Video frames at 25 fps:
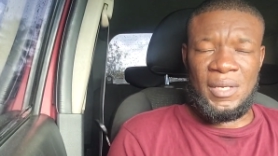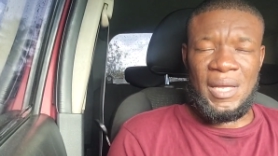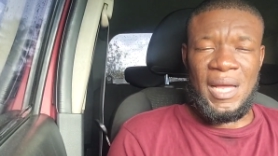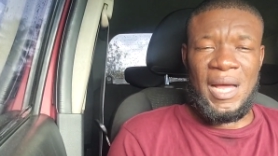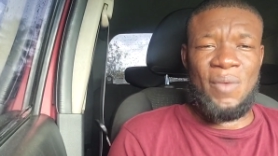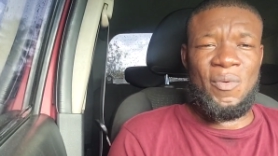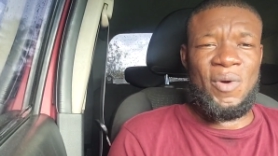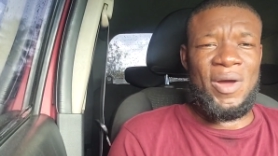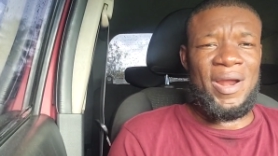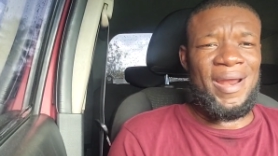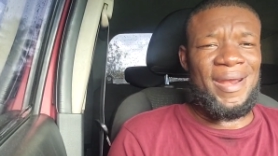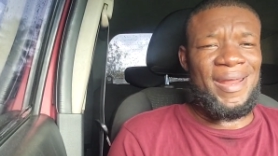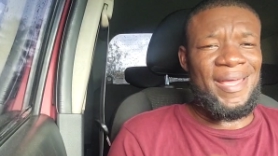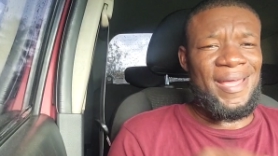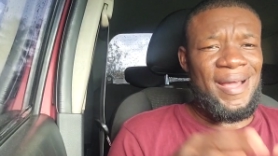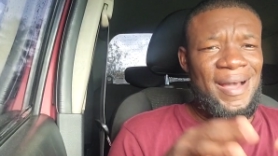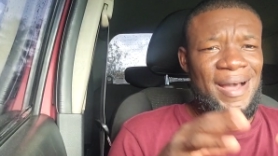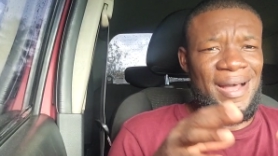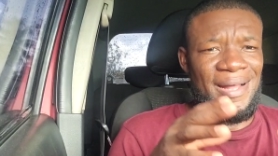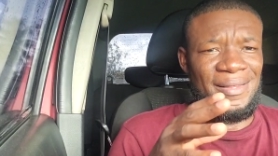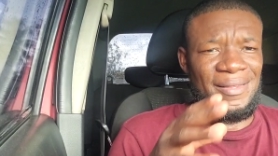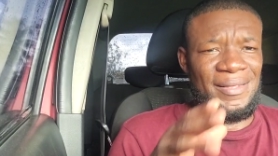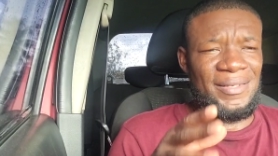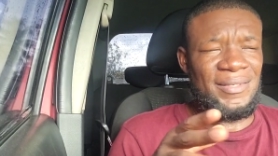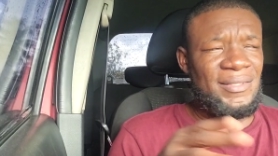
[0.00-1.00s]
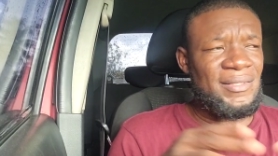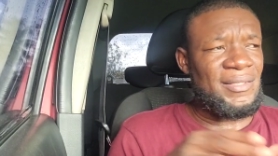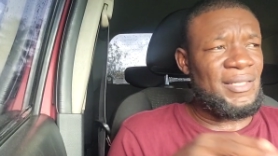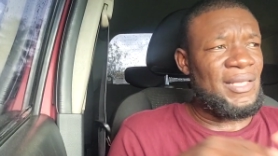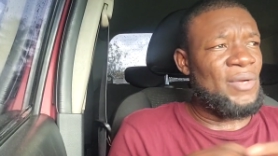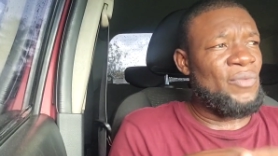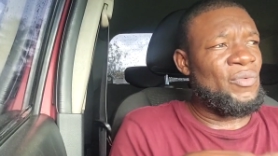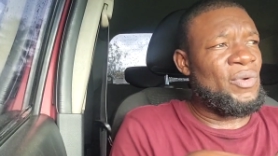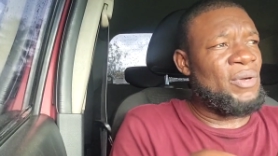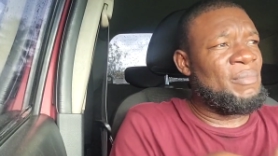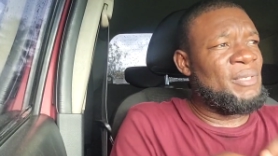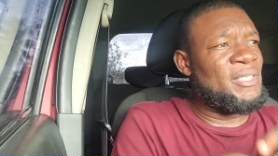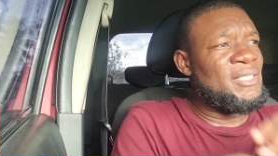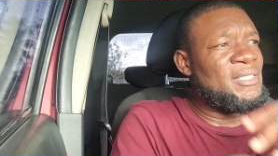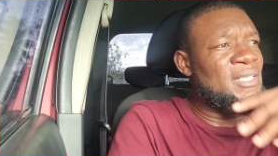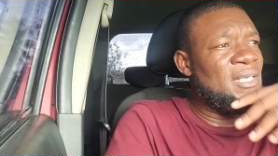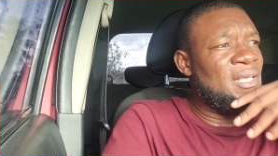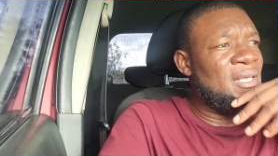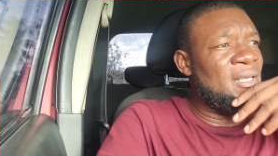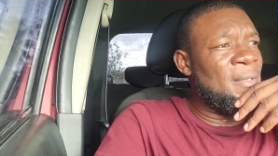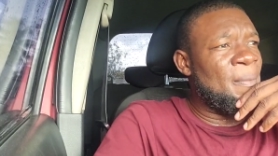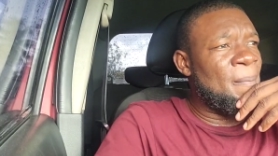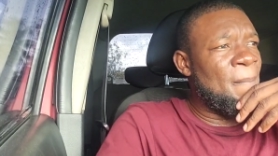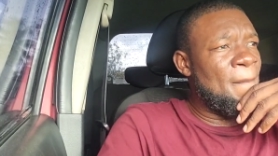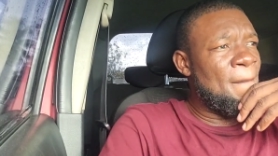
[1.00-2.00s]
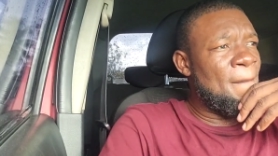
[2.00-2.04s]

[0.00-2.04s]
And one of the hottest thing when me see